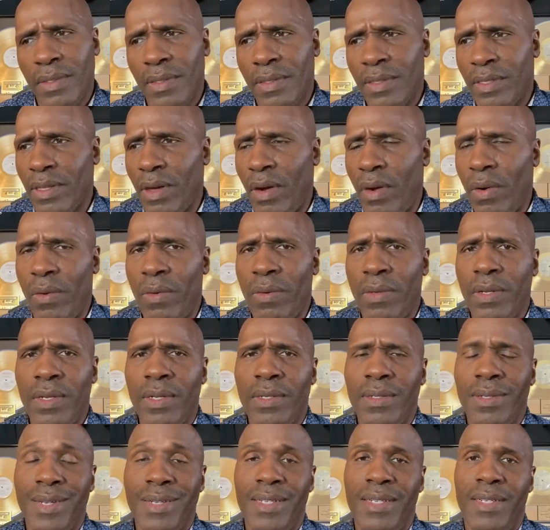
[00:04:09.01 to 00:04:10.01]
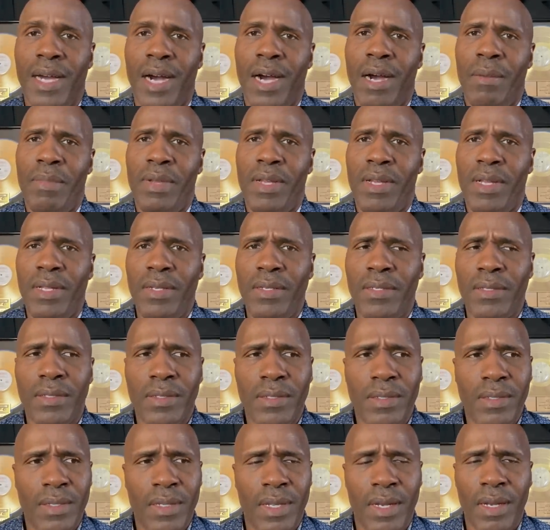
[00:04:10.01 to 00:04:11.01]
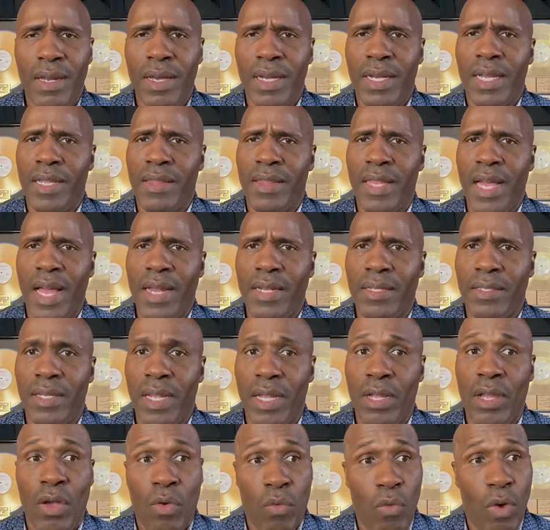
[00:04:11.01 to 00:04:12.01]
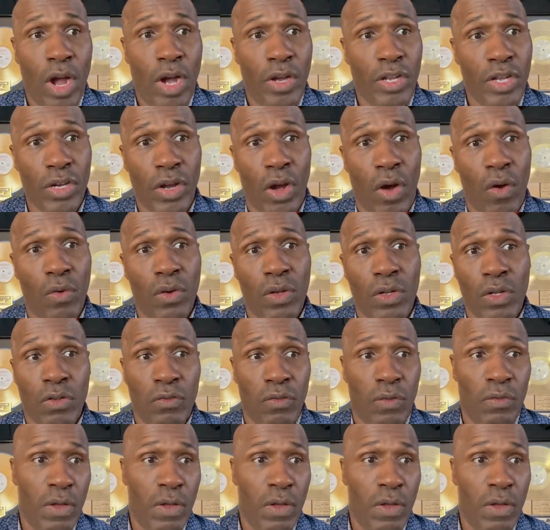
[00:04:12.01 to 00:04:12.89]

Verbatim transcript: So the dummies look at that and say, well, you know,